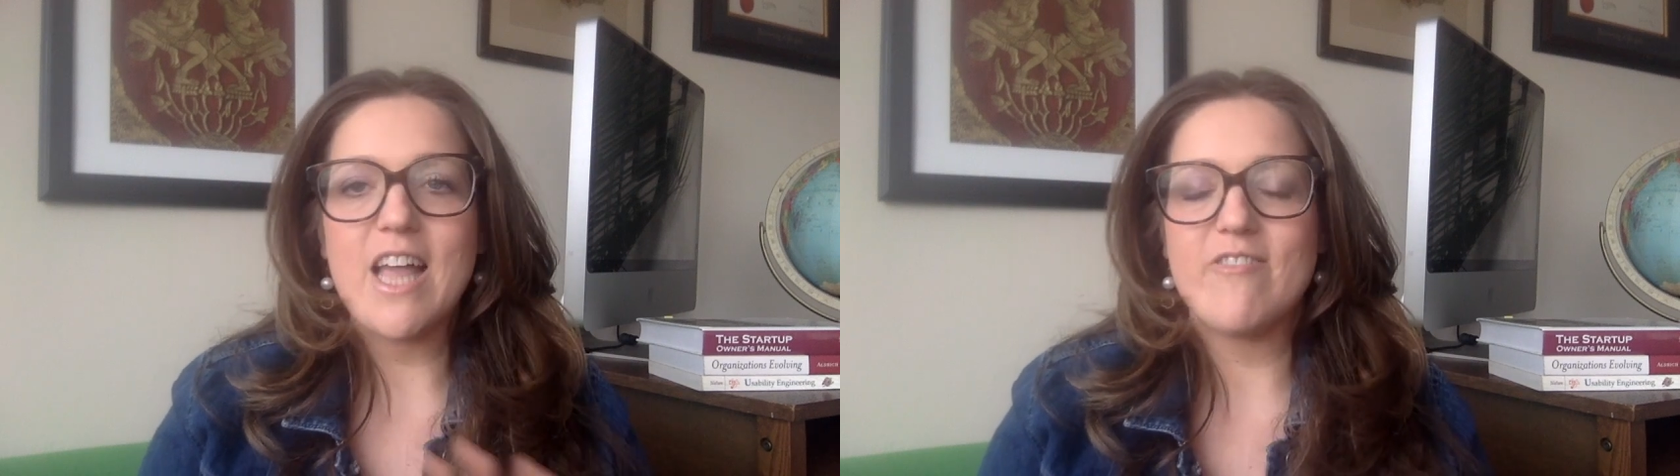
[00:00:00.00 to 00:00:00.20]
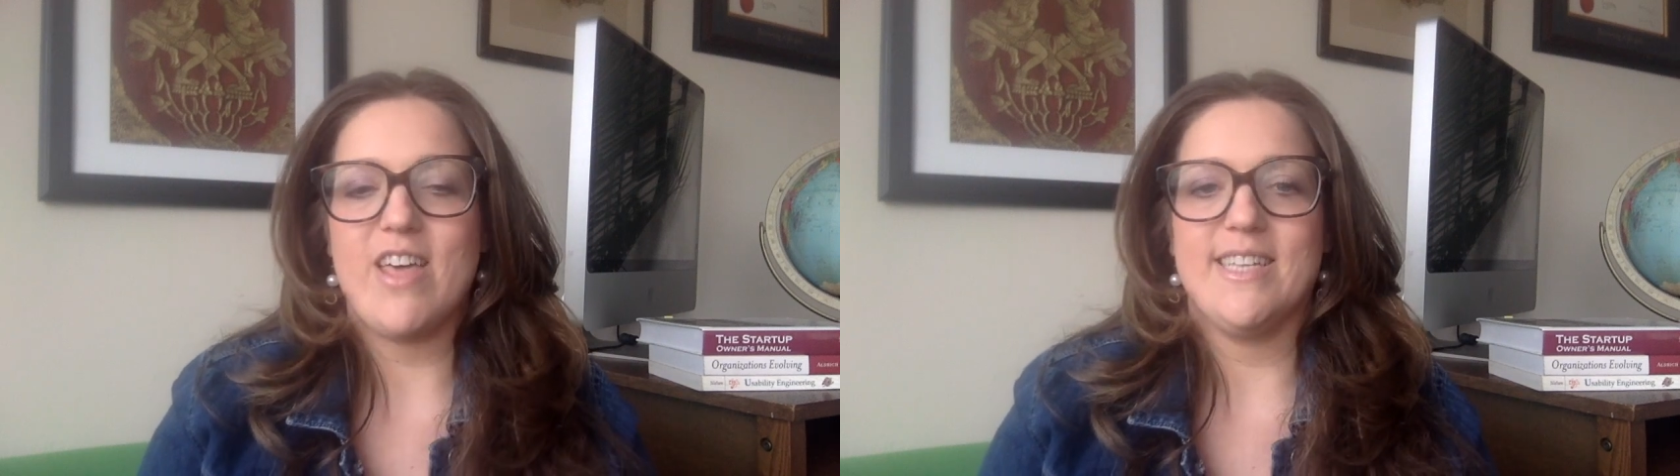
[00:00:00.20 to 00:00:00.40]

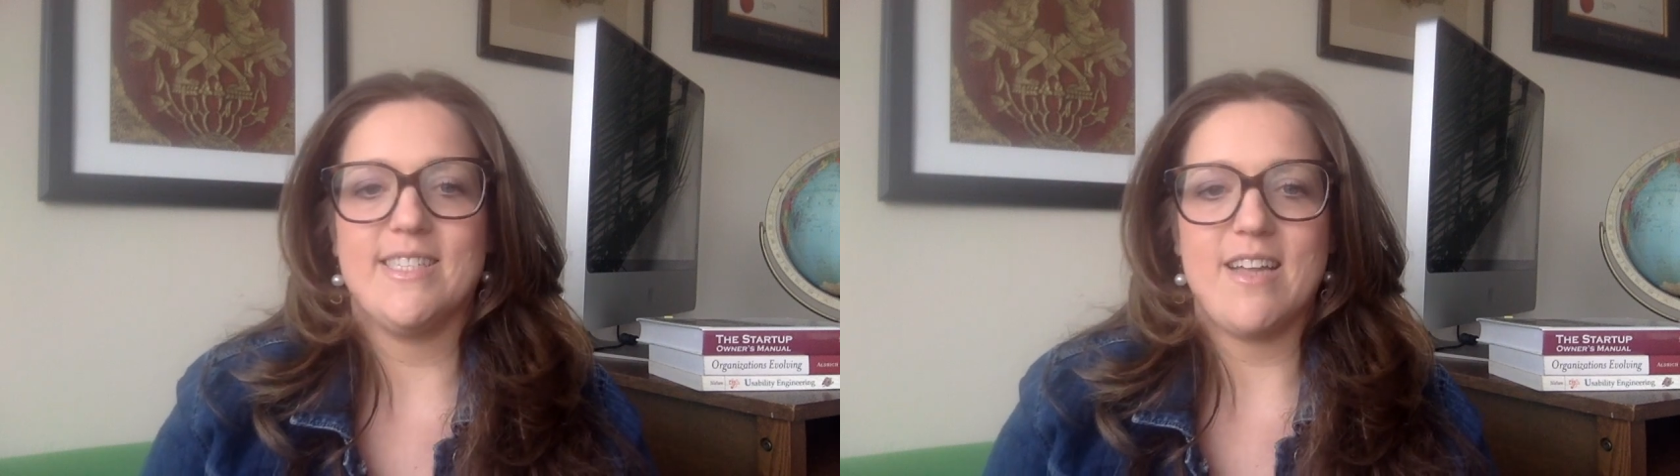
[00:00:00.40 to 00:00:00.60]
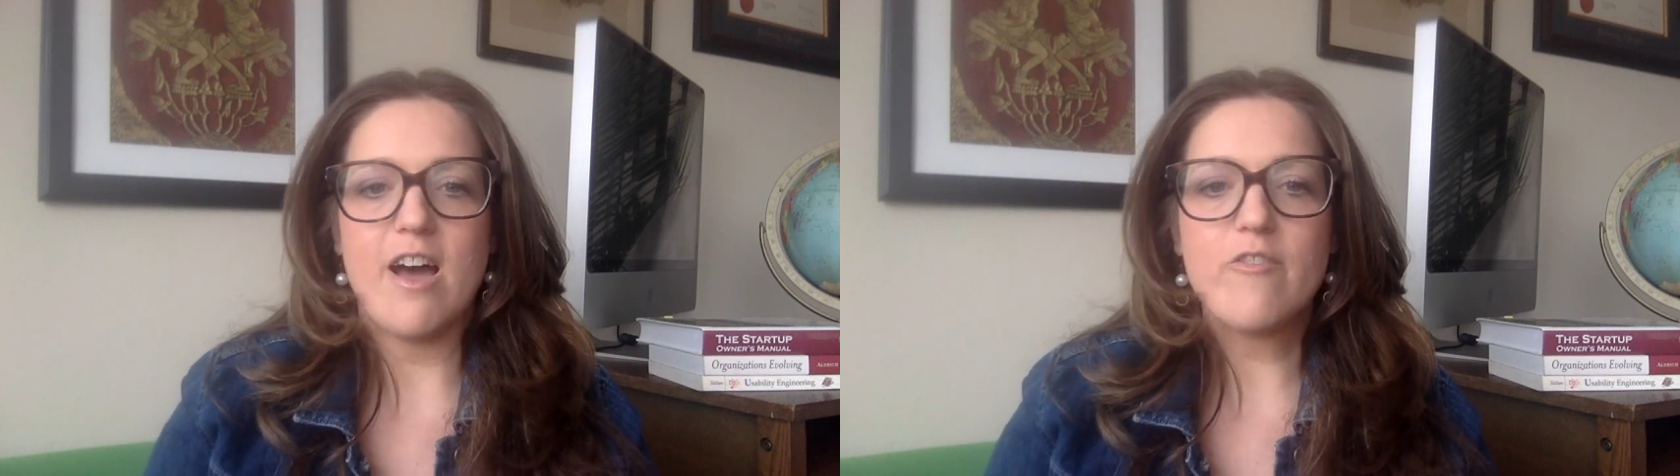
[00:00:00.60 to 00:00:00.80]
love that
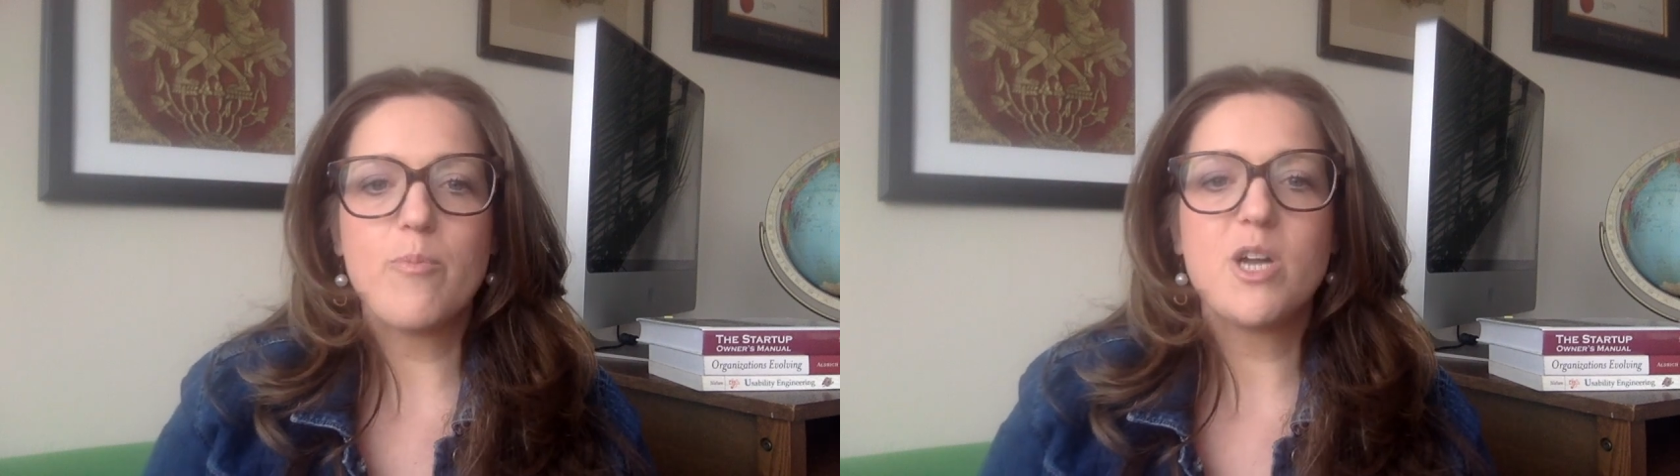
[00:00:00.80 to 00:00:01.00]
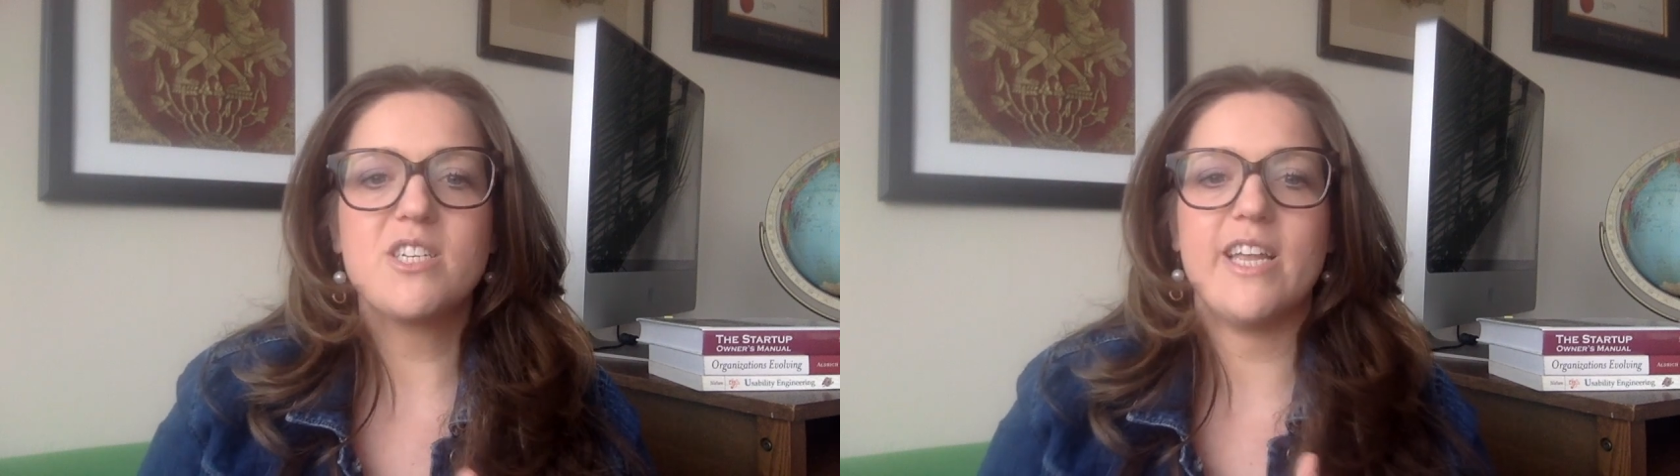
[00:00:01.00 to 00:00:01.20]
stuff,
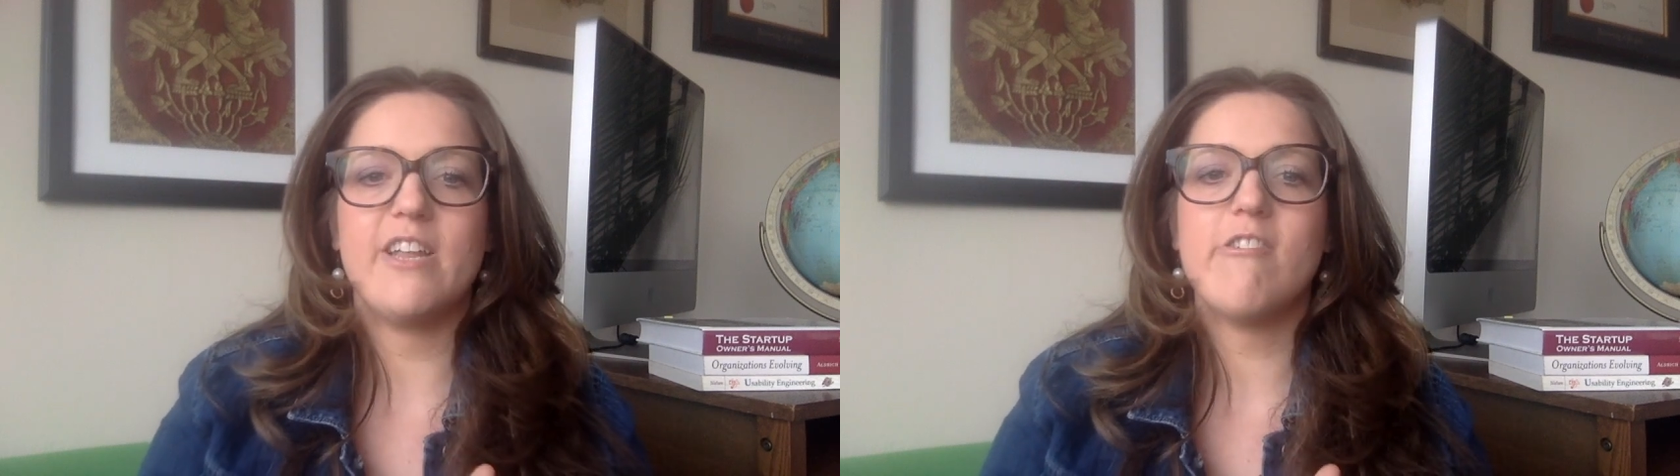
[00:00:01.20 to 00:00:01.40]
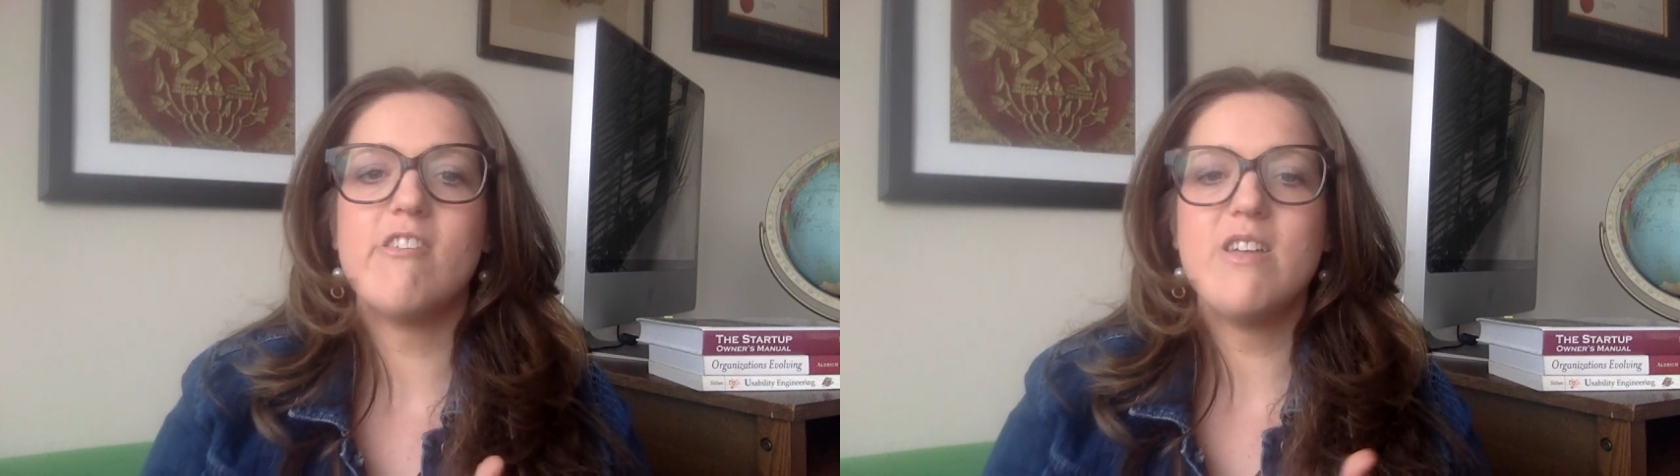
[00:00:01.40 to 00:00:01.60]

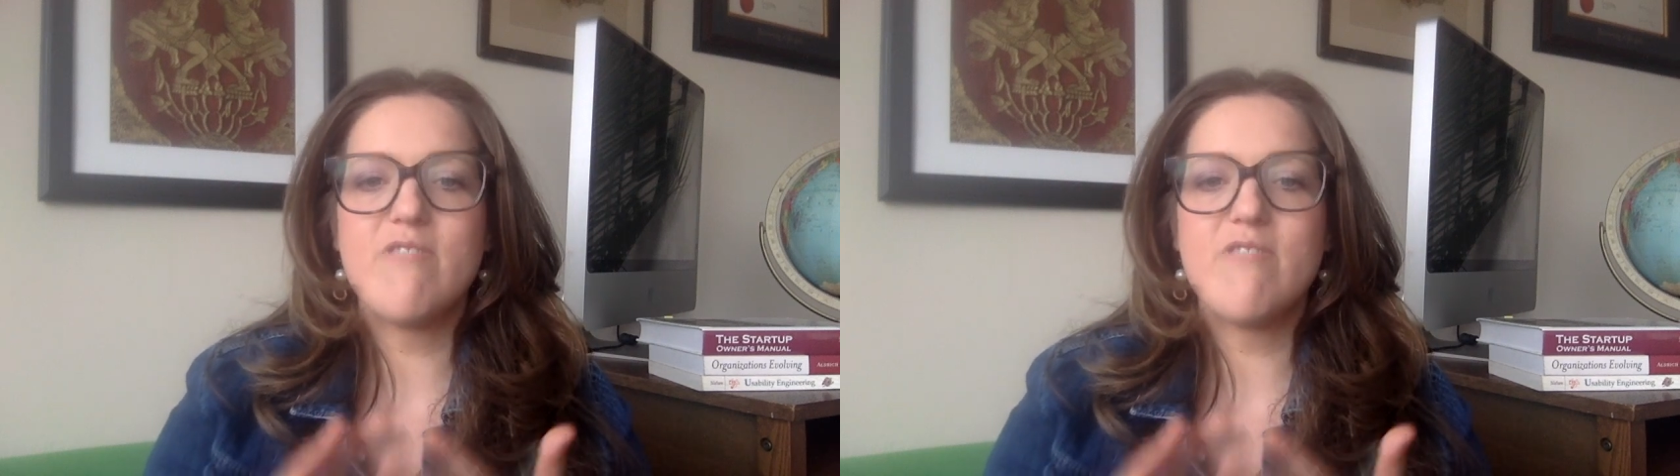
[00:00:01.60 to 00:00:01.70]
particularly